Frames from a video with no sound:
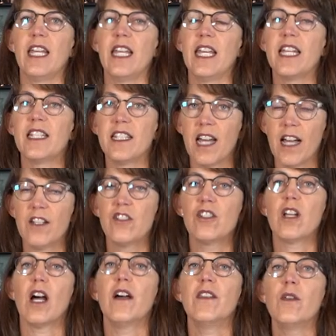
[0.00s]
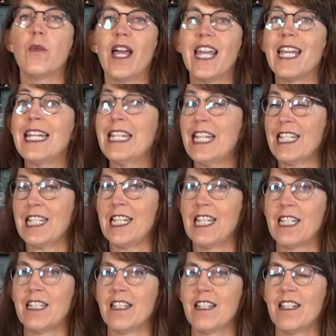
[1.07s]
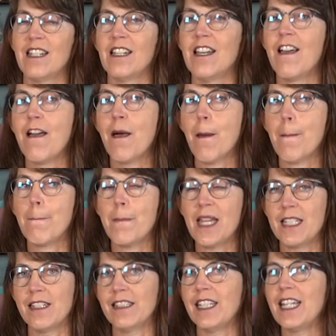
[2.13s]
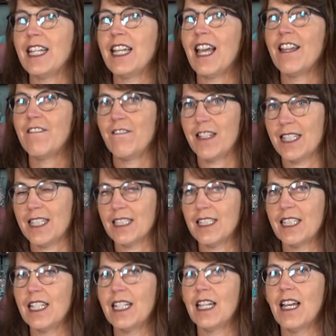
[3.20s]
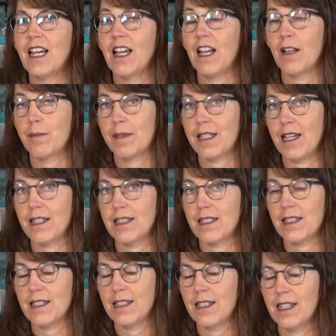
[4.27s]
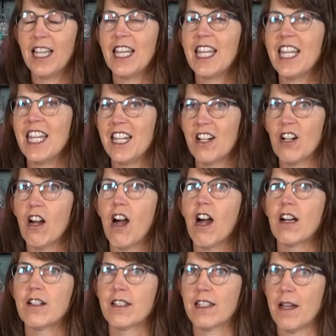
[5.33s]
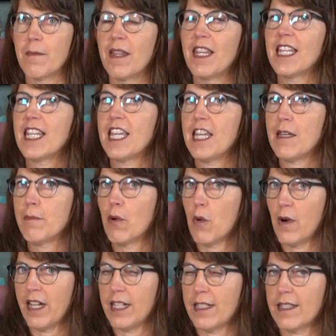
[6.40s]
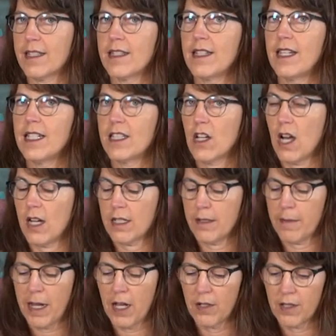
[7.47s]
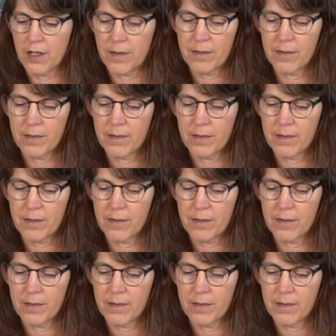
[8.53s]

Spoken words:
It touched on the way knitting mentally and physically helps us. Here are some of the key points it talked about.